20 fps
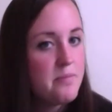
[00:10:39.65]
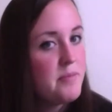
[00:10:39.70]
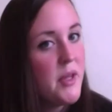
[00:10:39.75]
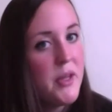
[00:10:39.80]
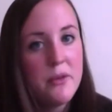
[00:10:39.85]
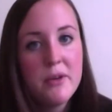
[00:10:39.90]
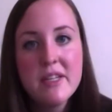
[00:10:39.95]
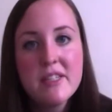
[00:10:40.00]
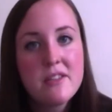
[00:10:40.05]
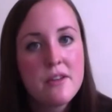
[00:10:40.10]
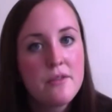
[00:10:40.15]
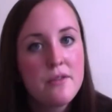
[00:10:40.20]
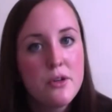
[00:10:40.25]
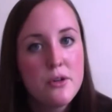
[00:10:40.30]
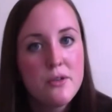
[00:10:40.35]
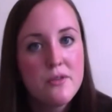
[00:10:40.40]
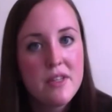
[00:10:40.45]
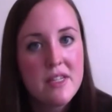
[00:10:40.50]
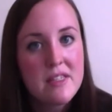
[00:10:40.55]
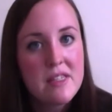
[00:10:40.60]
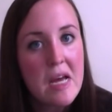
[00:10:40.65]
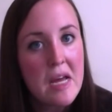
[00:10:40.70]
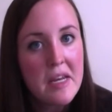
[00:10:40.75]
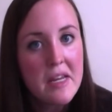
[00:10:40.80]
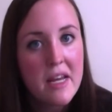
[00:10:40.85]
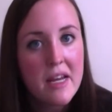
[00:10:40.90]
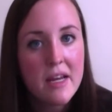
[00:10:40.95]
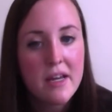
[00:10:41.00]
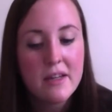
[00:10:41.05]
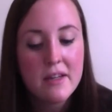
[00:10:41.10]
at least a few of these on
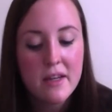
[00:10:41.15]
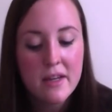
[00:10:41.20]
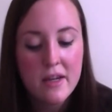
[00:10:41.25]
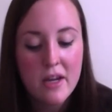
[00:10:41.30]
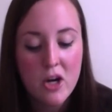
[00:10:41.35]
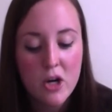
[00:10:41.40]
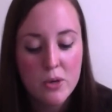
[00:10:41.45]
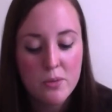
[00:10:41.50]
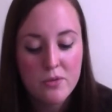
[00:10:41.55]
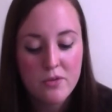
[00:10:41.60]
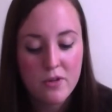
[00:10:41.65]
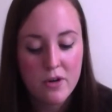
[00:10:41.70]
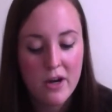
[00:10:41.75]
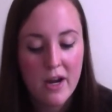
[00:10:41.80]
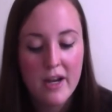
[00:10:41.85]
hand, can help for